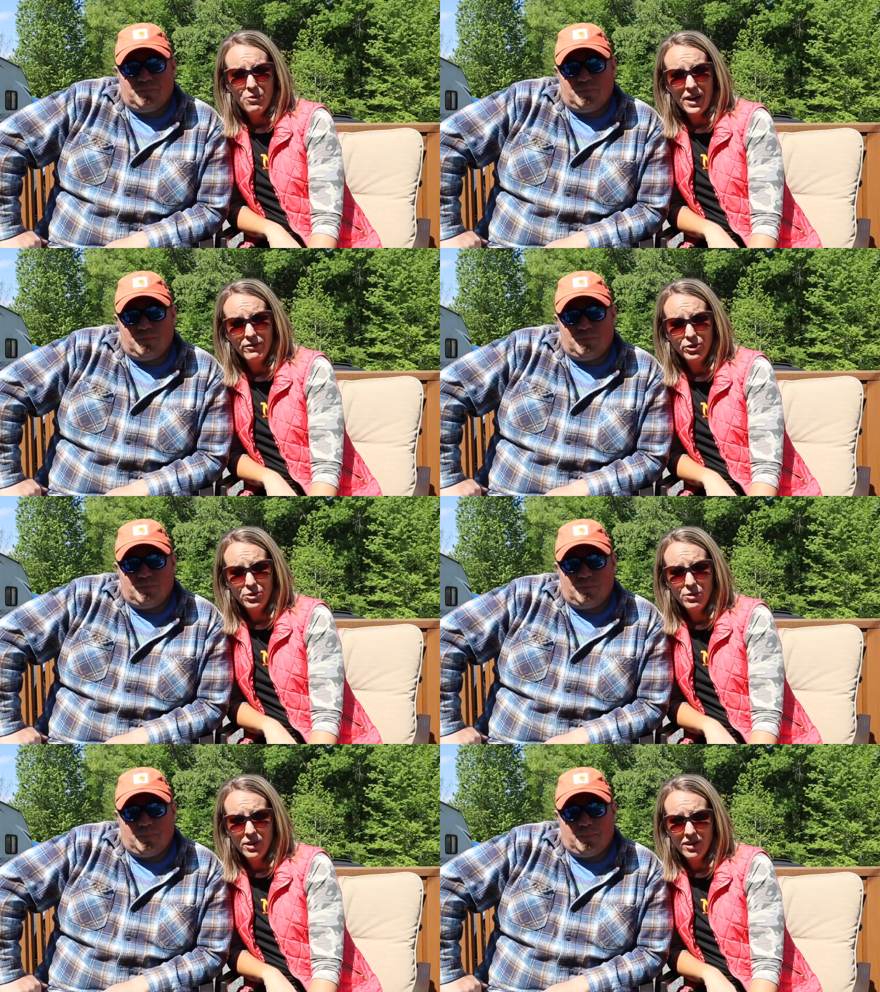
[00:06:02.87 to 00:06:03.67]
Speaker 1: wherever
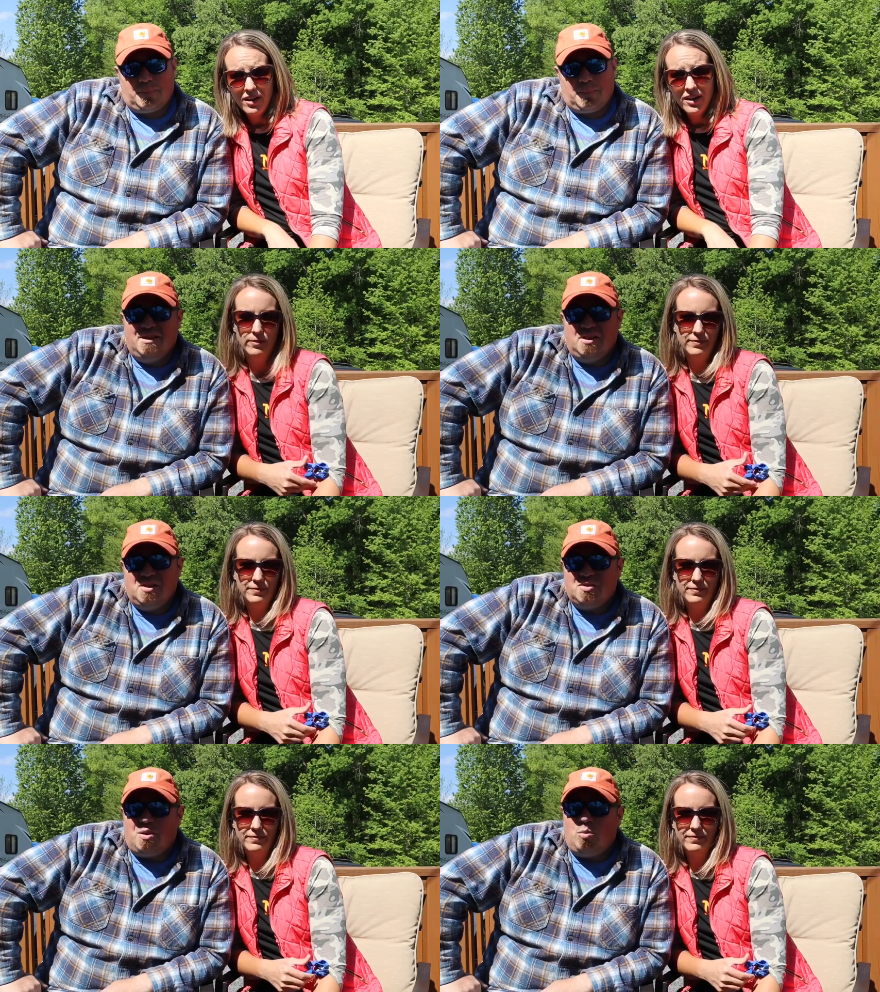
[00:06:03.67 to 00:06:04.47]
you are.
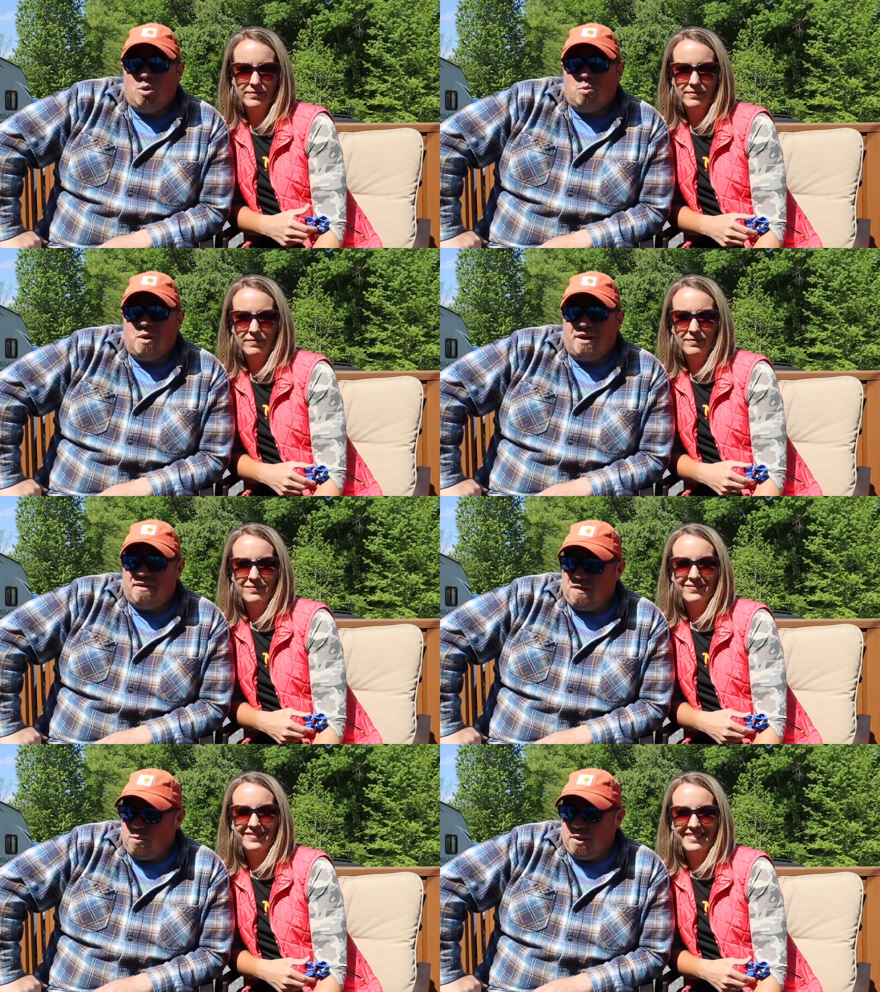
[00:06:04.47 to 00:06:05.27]
Speaker 2: So I'm wondering what kind
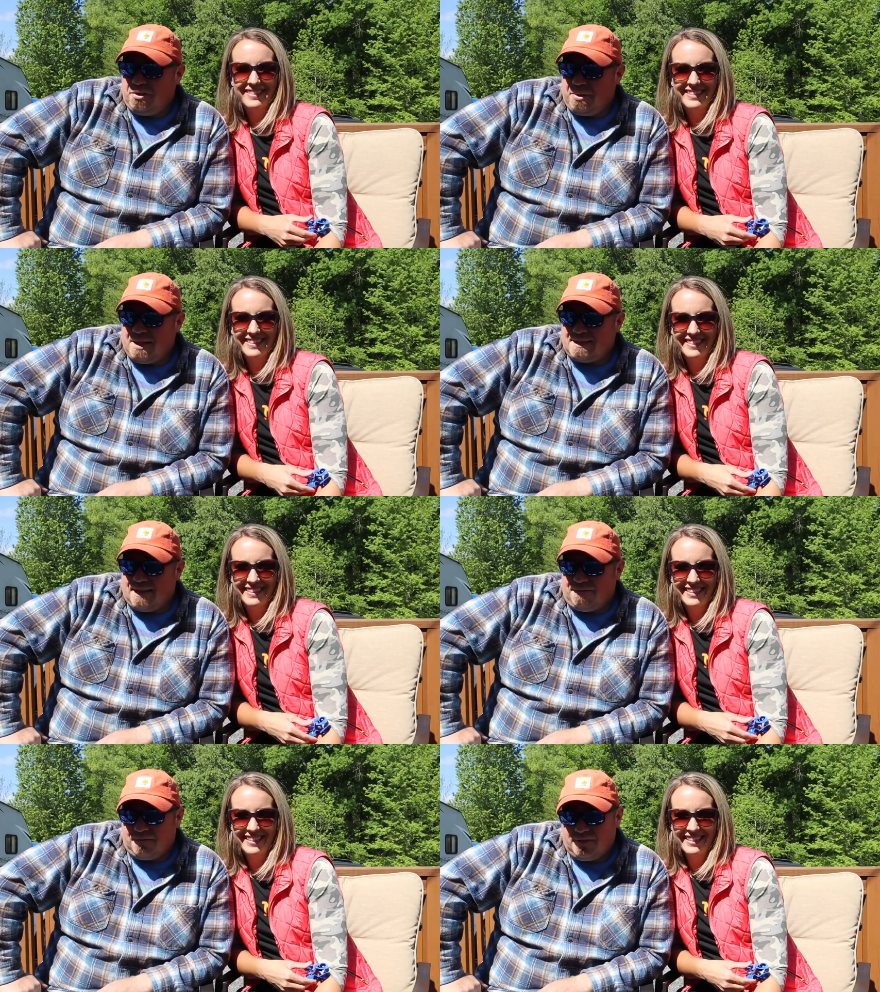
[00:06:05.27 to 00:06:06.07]
of footwear you guys
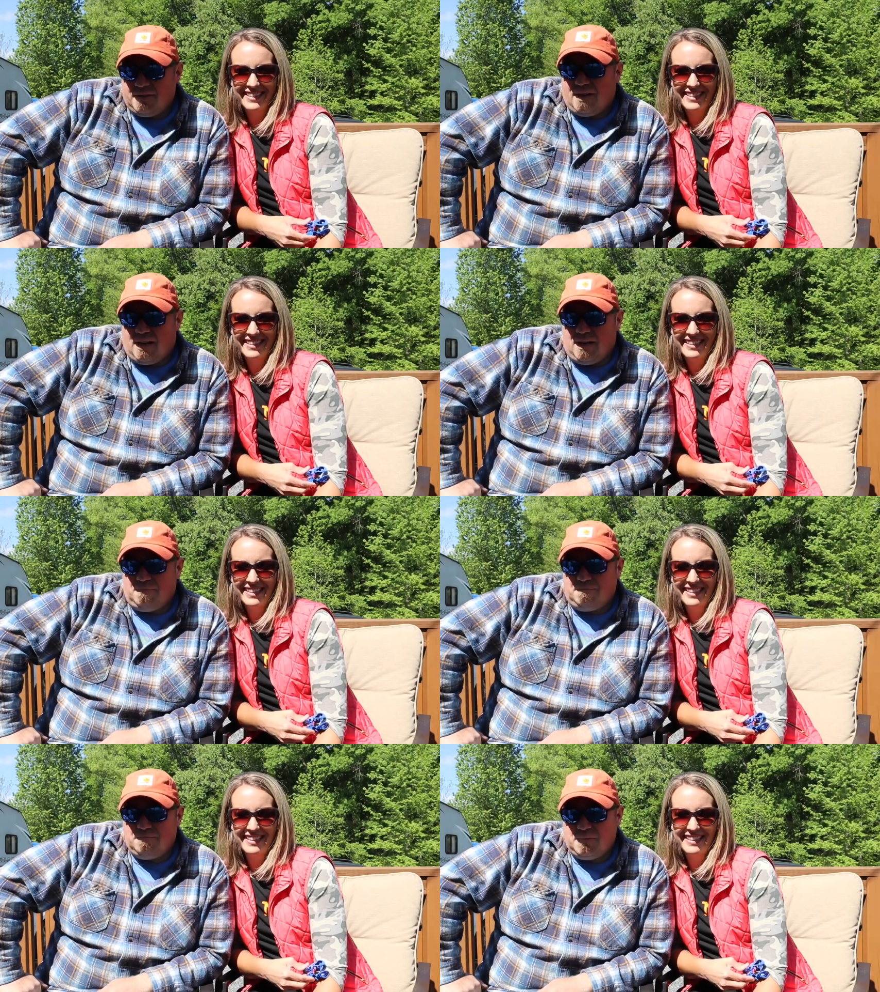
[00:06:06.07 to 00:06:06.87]
have.
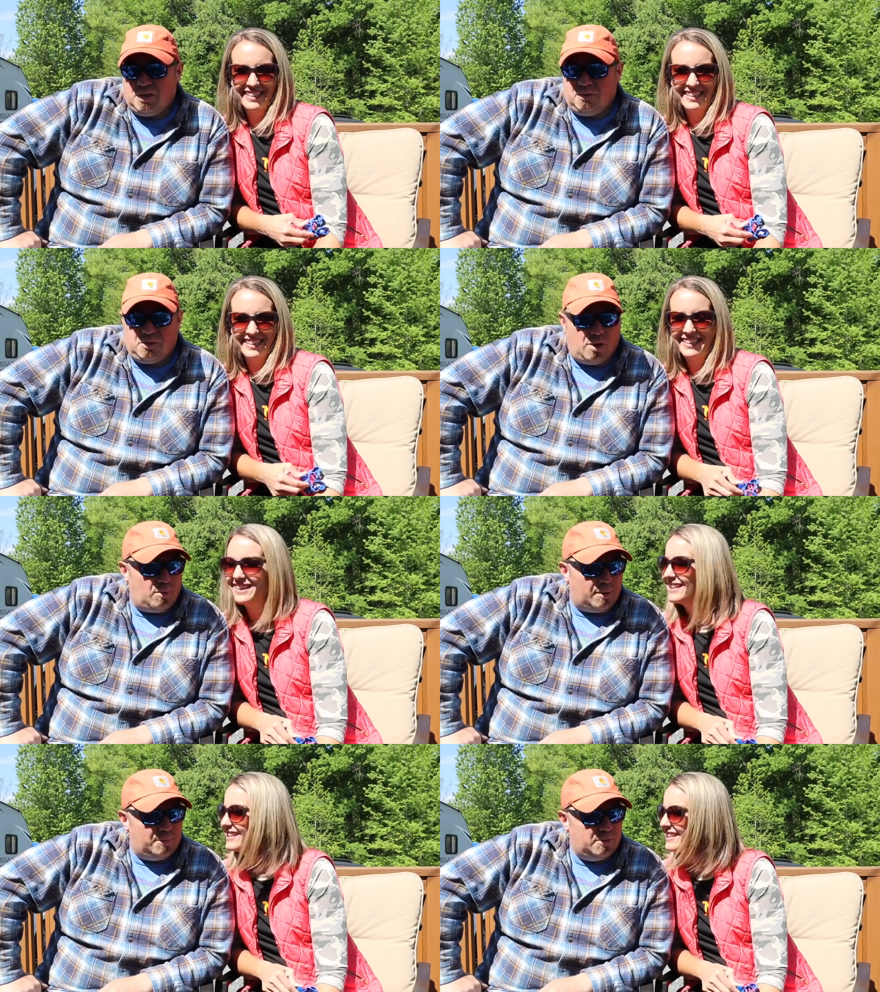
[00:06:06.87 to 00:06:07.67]
Um, you know, do y'all
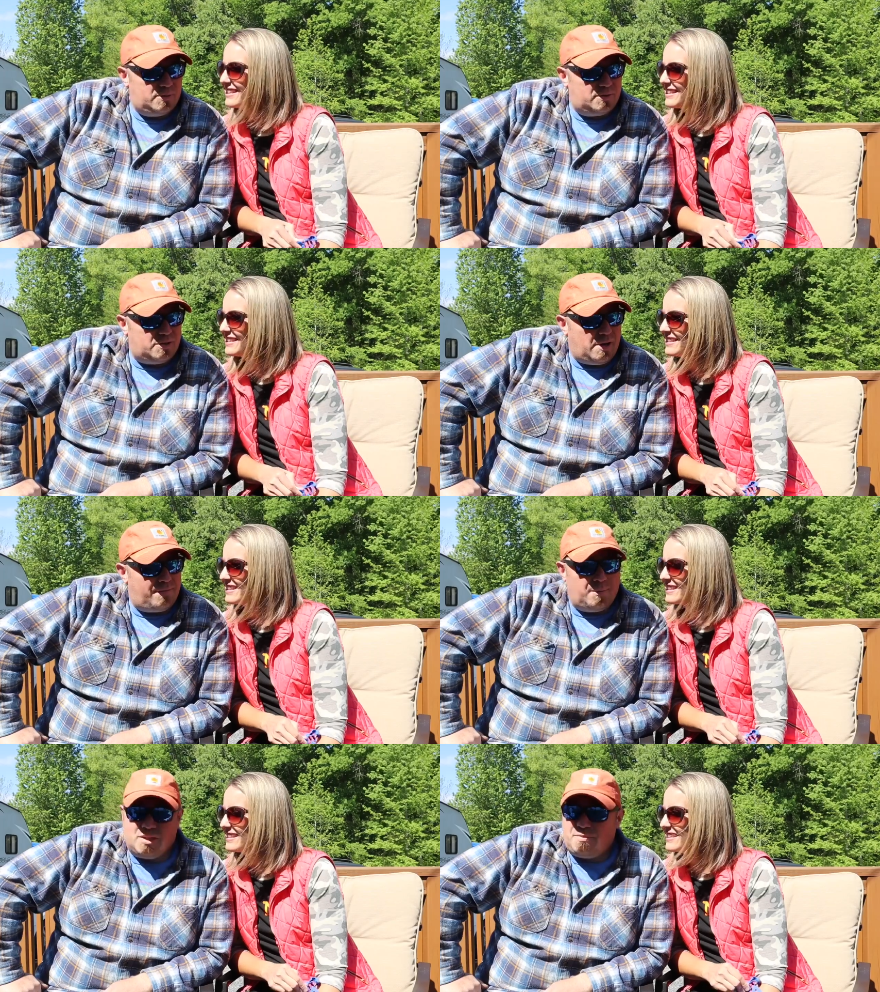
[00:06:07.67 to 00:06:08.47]
wear boots? Do you have
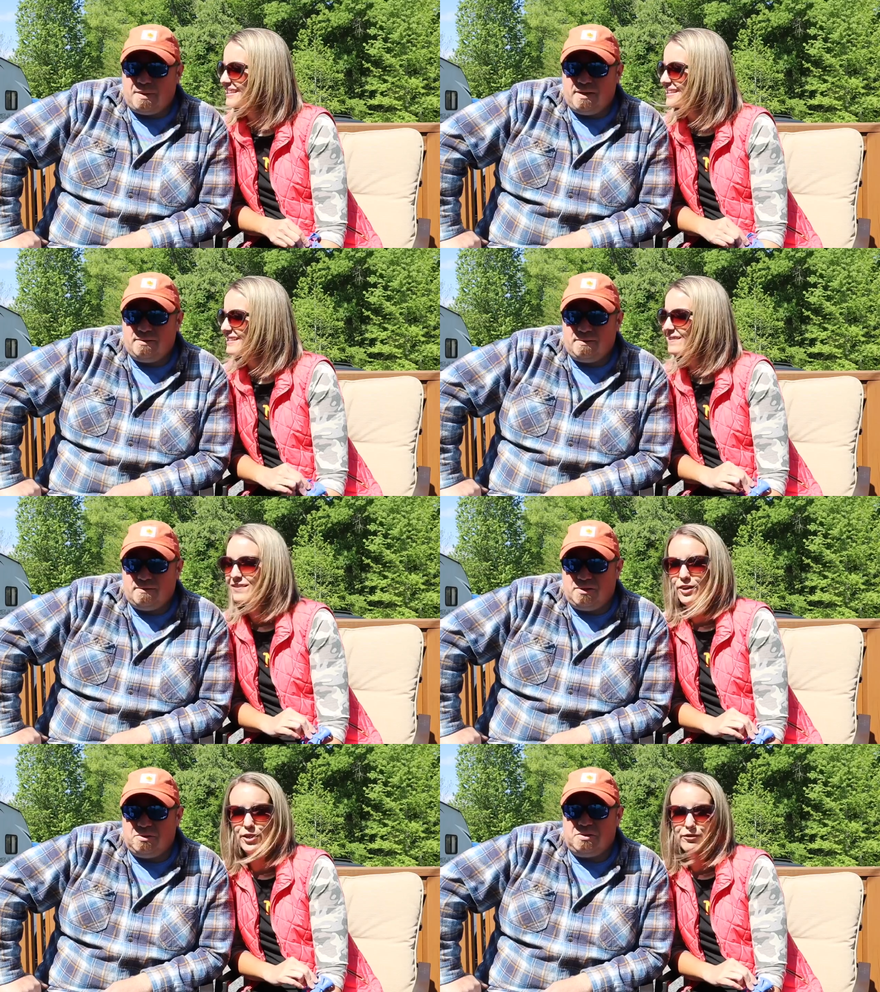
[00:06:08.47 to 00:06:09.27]
a bunch of pairs?
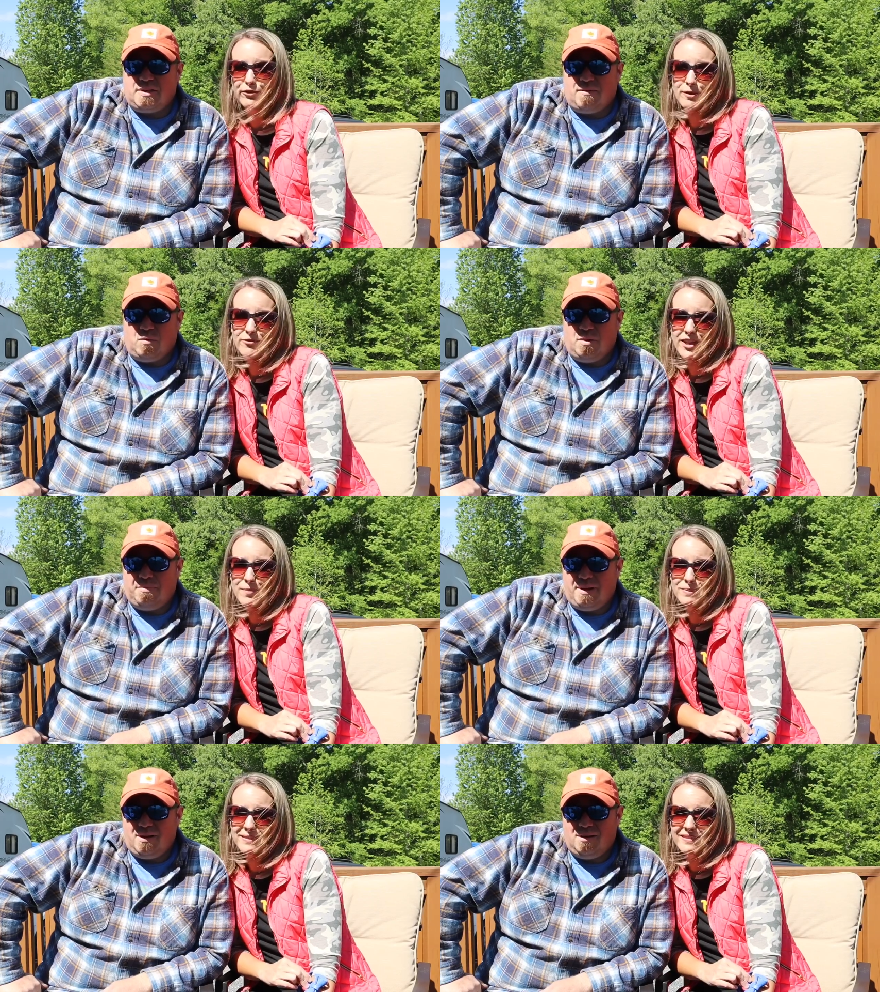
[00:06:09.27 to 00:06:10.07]
Do you, you just have
Speaker 1: one
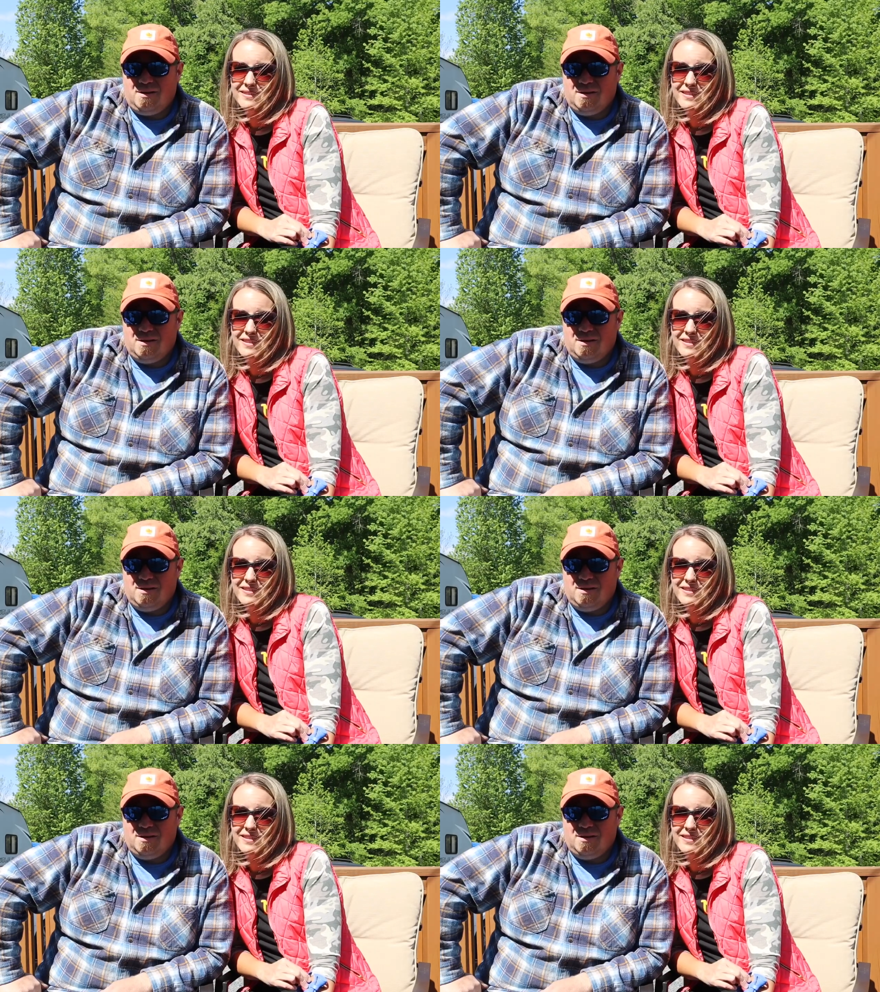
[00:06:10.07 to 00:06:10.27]
pair?